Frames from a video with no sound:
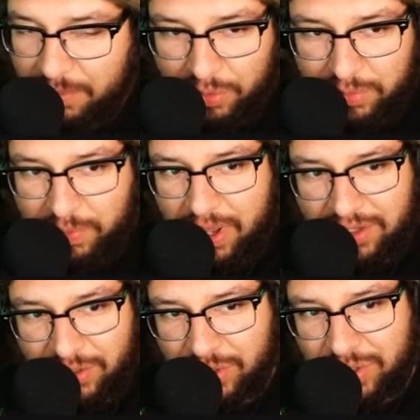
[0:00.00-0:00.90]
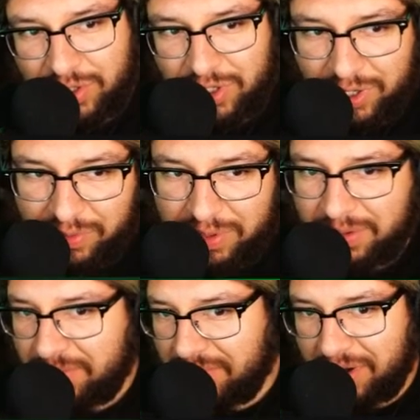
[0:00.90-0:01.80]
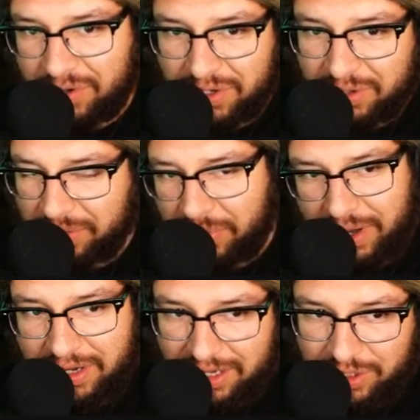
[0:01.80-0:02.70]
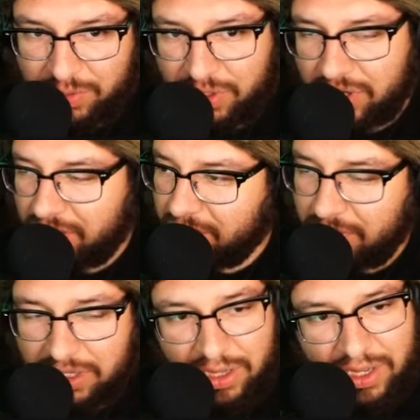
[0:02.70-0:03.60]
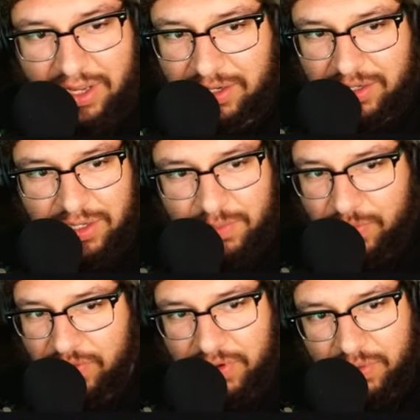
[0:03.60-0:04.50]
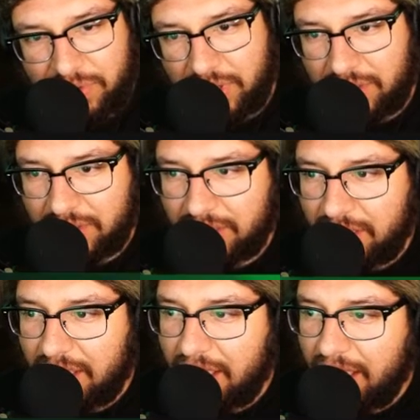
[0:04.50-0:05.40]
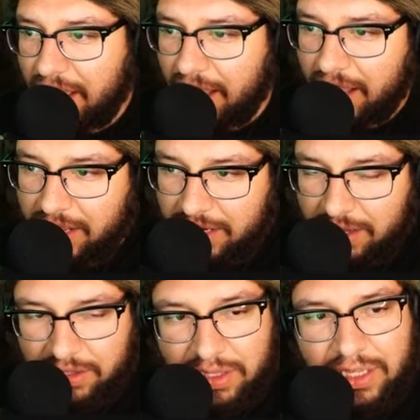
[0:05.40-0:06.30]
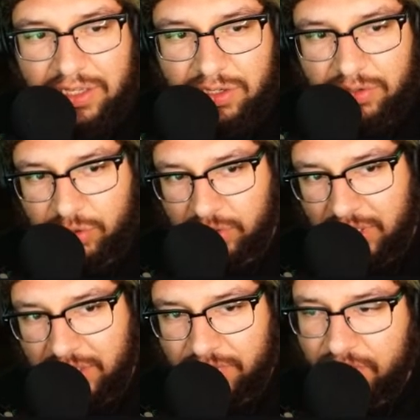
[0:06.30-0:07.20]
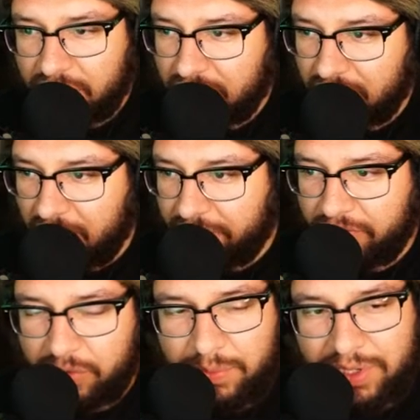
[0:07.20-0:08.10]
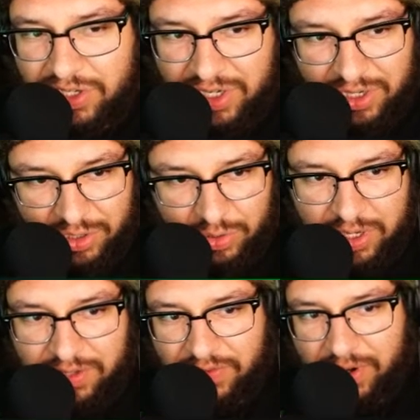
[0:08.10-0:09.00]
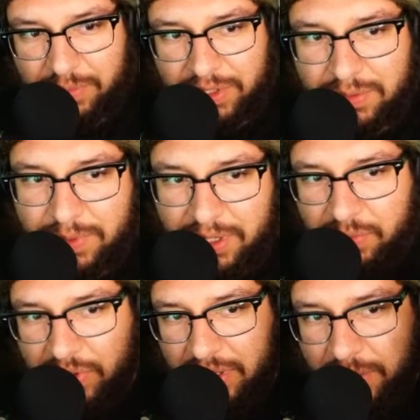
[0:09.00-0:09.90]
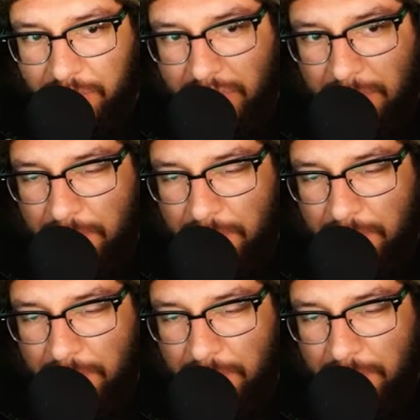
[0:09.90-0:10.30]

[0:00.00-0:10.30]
blocks are just shearing near you, right next to each other. So they, again, just moving horizontally. And these faults form in shear stress environments, meaning where the